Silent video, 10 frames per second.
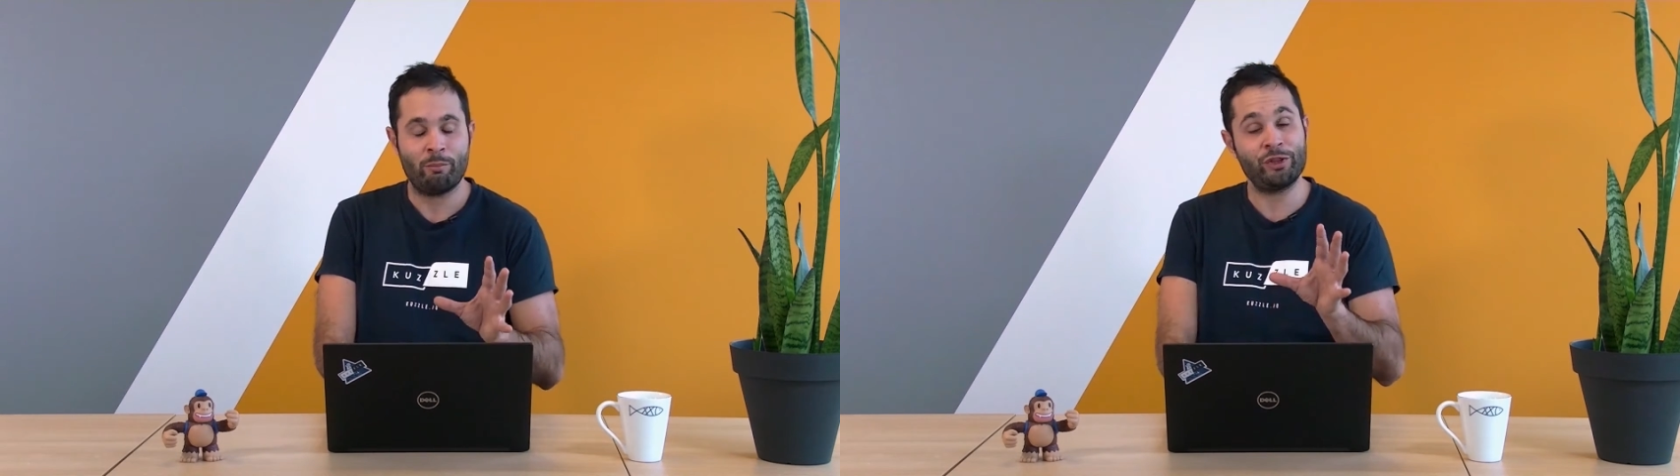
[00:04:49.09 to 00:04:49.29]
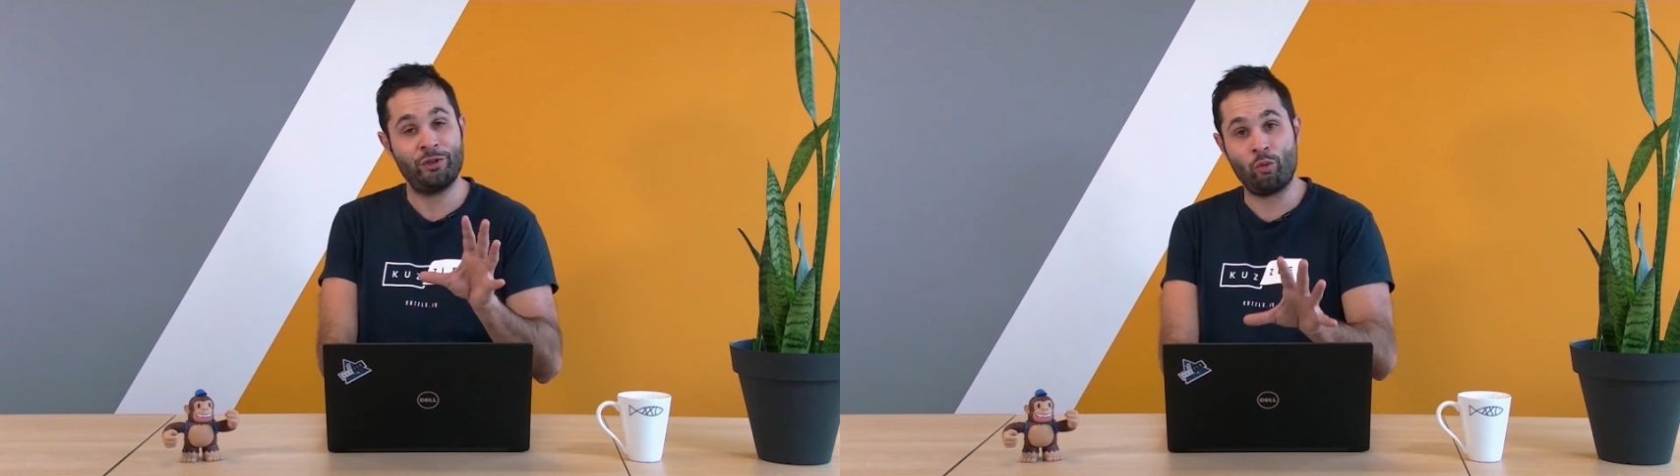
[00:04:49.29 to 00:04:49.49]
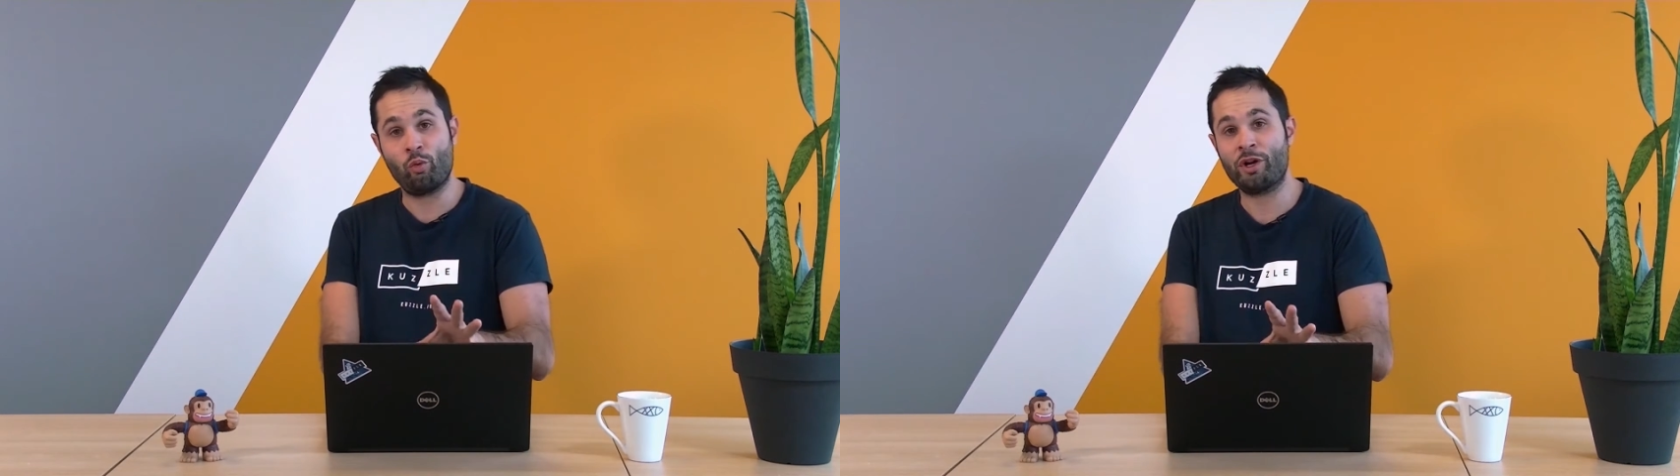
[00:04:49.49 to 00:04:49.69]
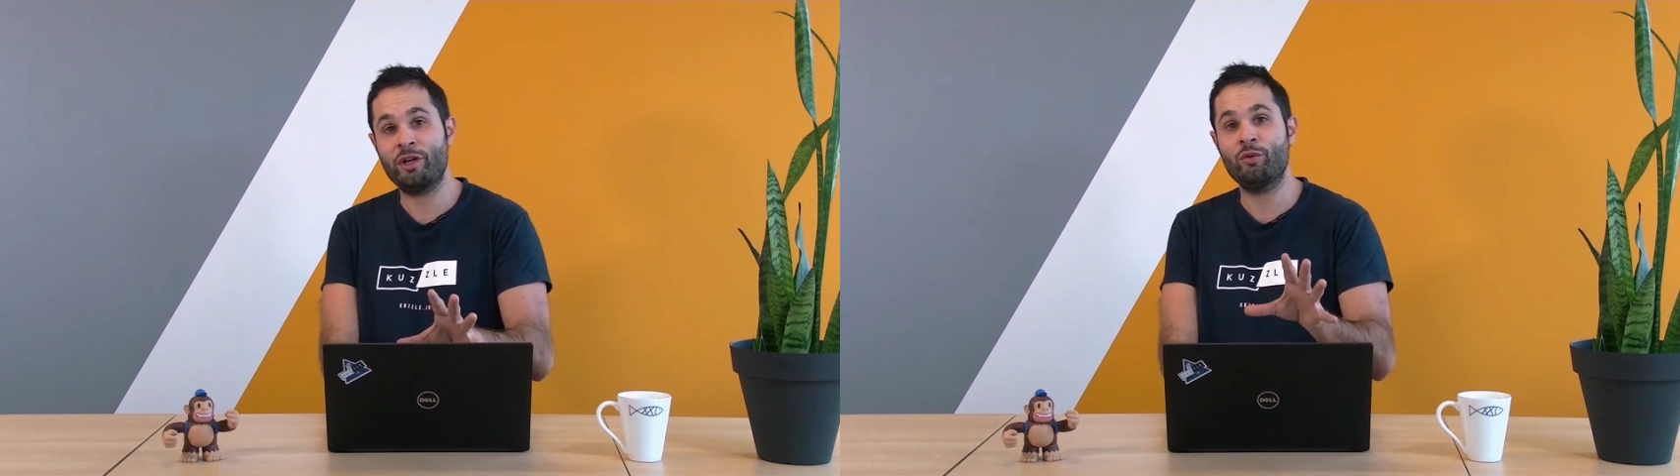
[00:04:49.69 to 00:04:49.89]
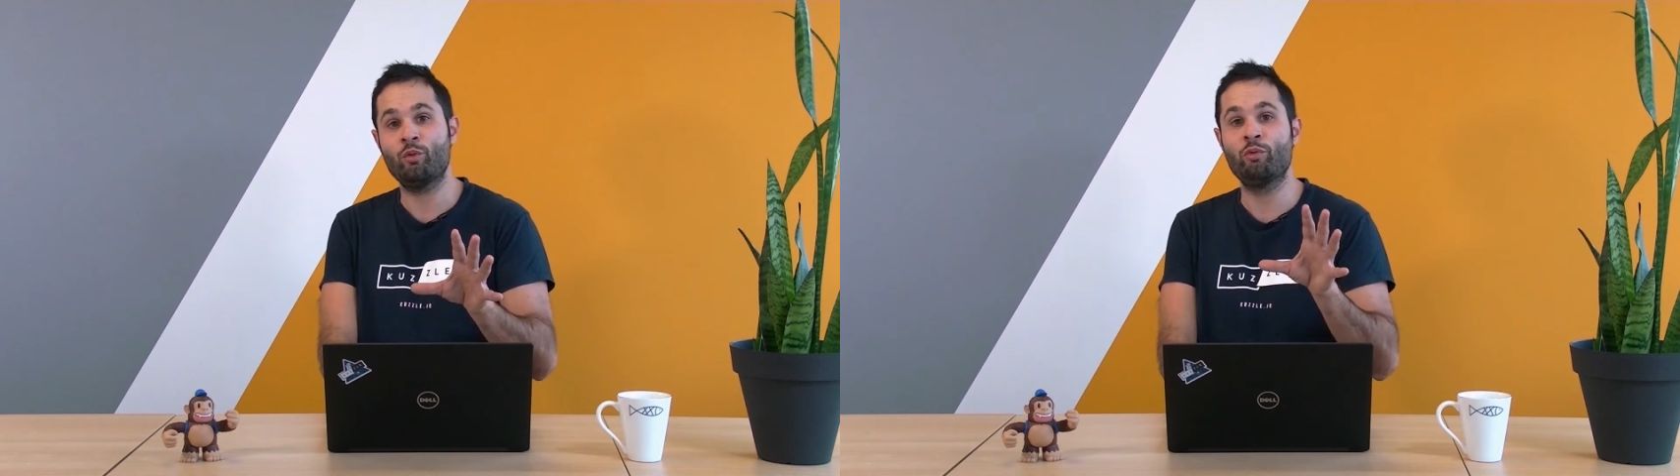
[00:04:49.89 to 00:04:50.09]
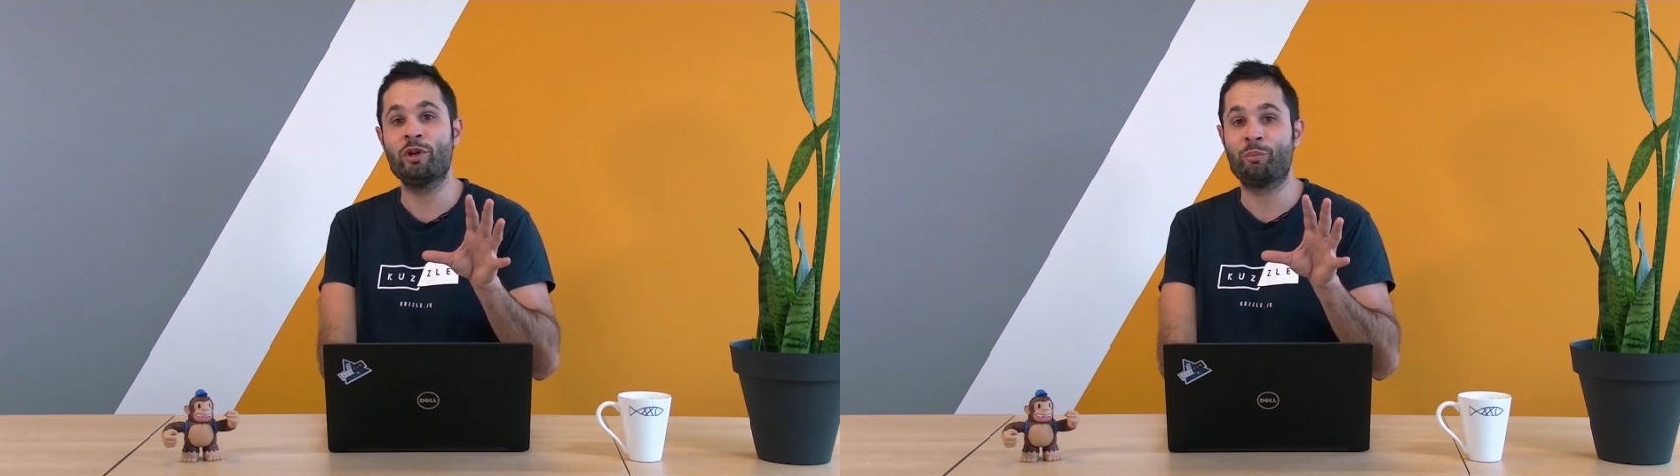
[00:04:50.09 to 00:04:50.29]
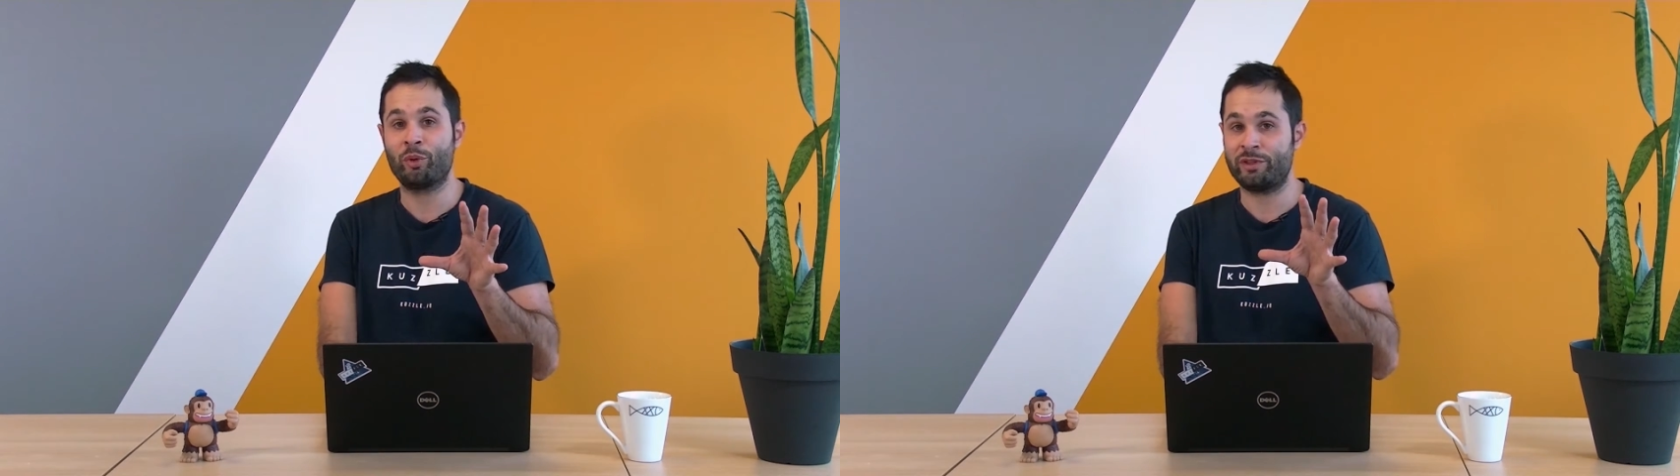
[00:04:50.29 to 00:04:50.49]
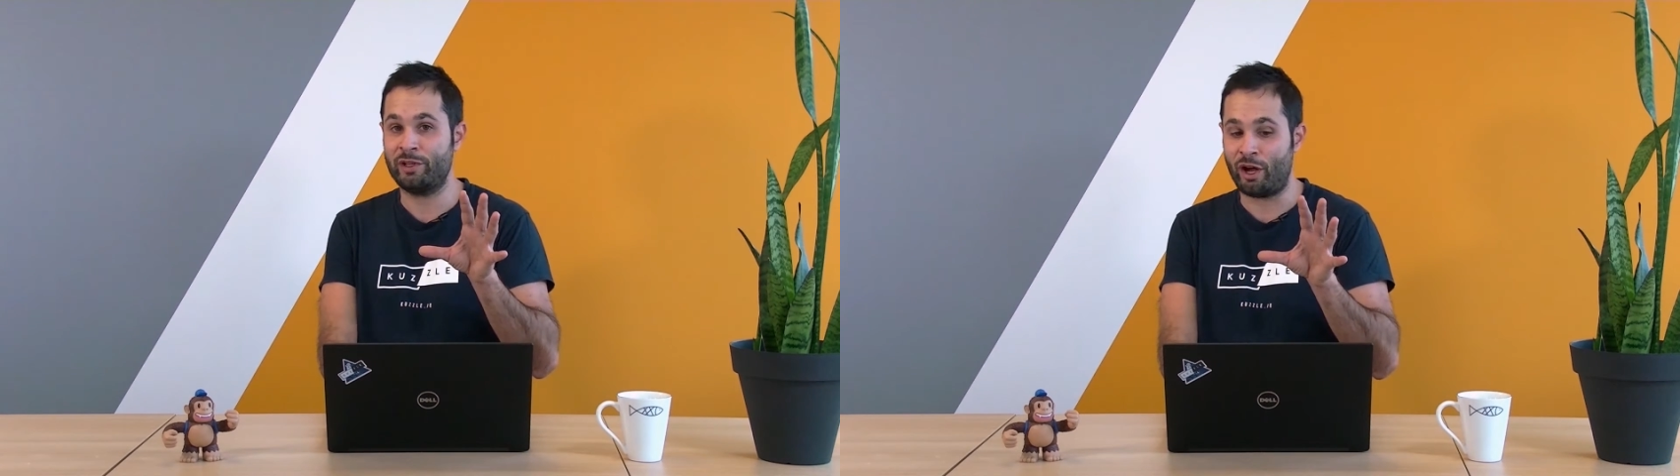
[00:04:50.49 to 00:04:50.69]
but don't worry, we will
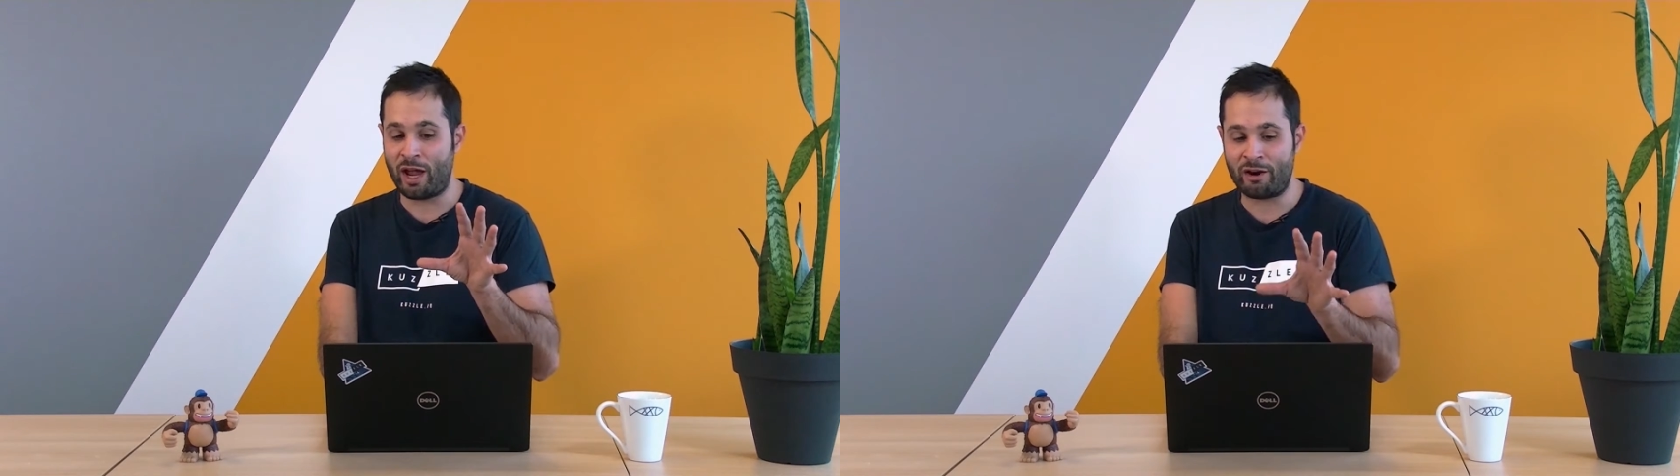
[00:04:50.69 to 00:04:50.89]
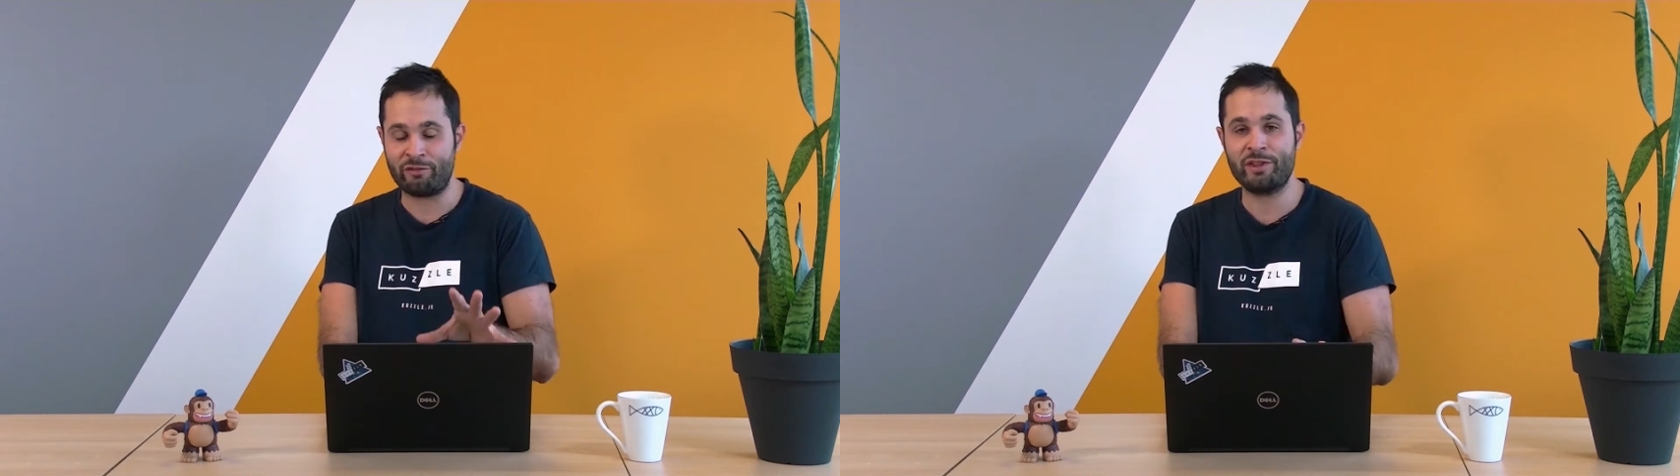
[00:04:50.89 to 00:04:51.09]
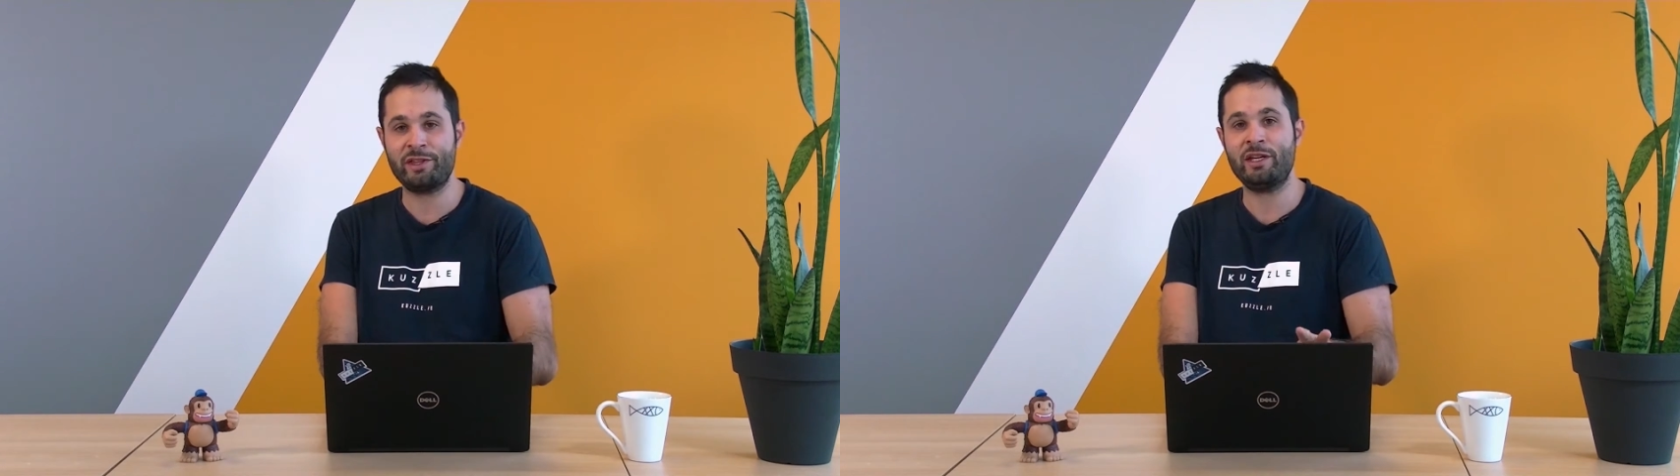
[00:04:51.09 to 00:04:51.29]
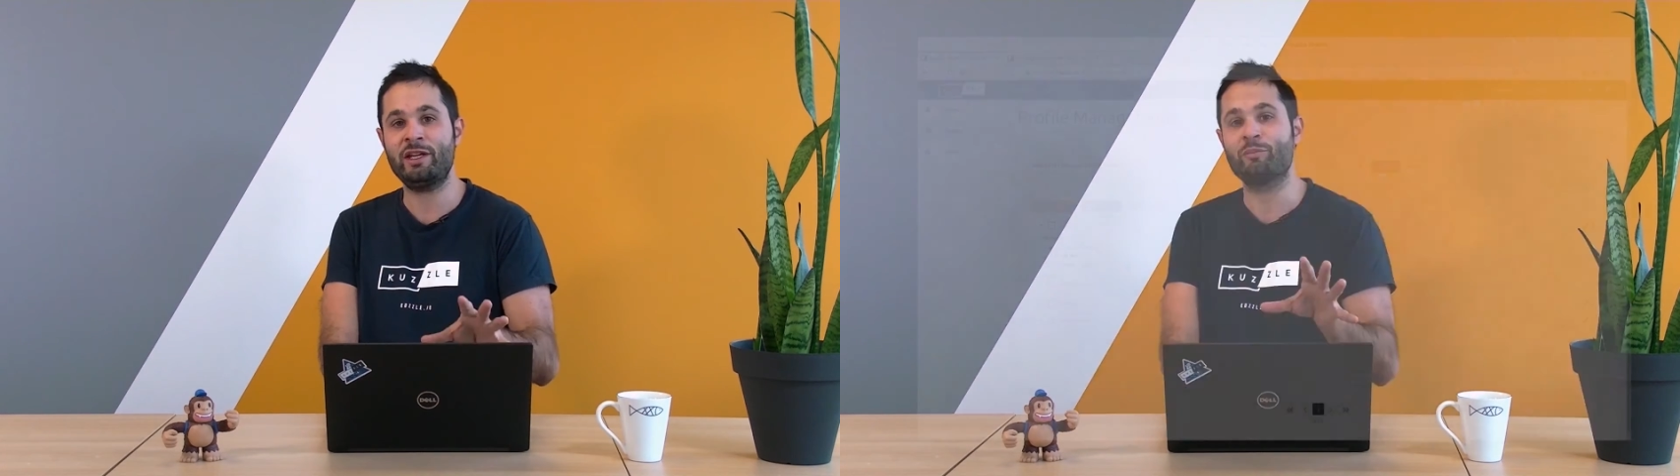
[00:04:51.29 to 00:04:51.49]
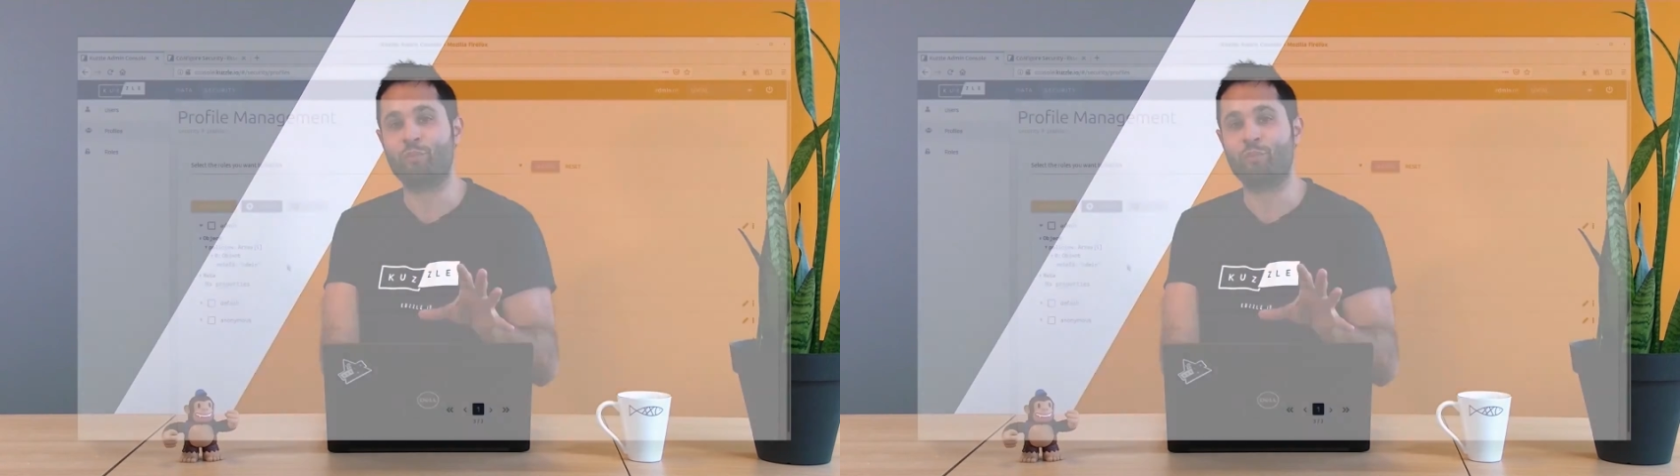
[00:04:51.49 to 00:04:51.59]
put everything in